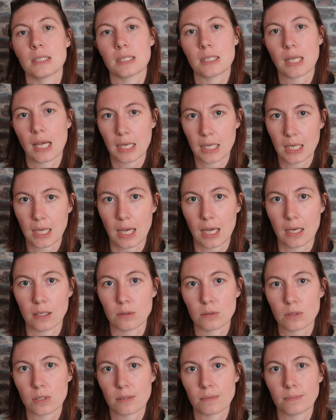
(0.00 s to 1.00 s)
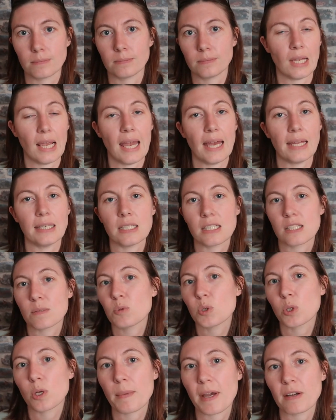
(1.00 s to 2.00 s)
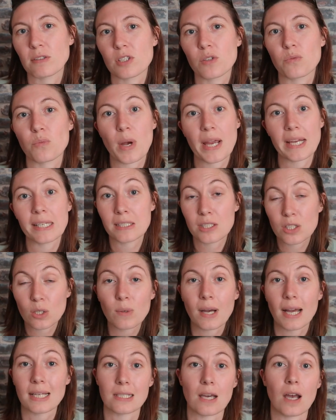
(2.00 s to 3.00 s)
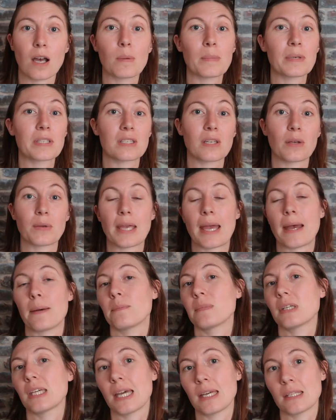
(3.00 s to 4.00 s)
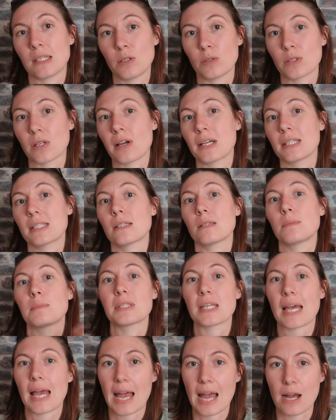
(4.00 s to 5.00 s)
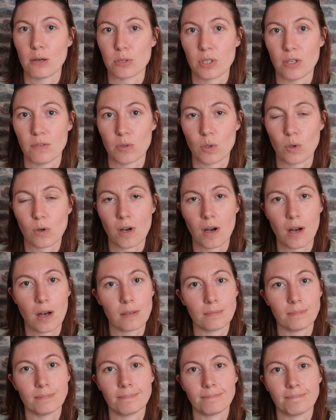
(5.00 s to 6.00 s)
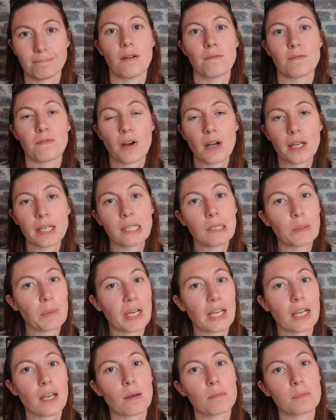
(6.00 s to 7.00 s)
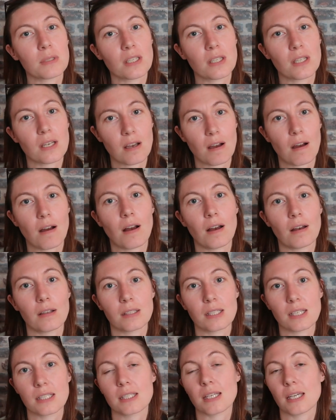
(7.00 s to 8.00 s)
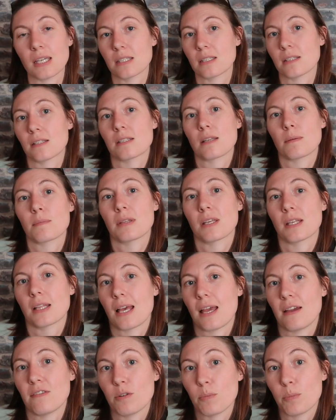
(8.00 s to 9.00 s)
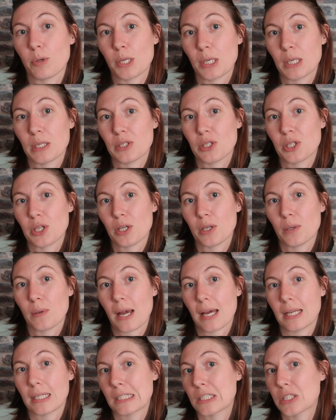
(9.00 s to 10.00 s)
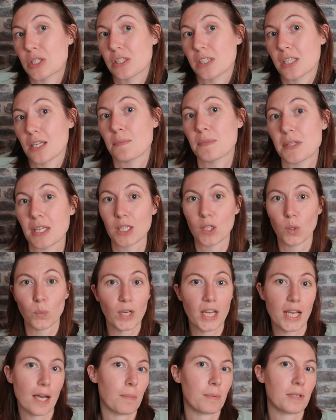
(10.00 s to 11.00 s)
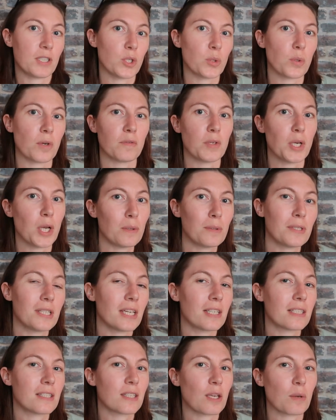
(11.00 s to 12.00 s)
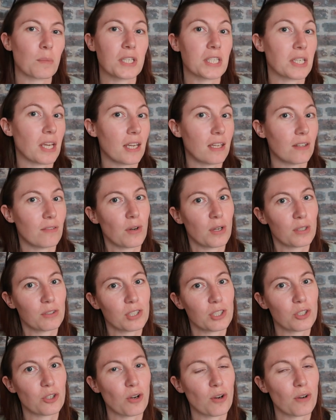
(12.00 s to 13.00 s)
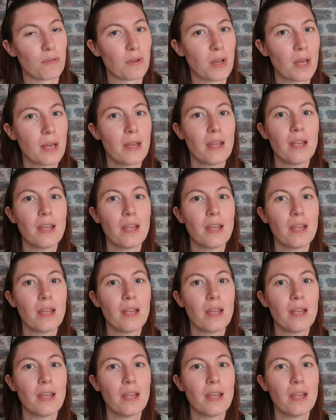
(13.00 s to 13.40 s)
take it out. Any small amounts of weight do add up, so yeah, get those items out of your car. And finally, when it comes to the car, this isn't something that everybody can do, and it's just something that we happen to have noticed, so we take advantage of.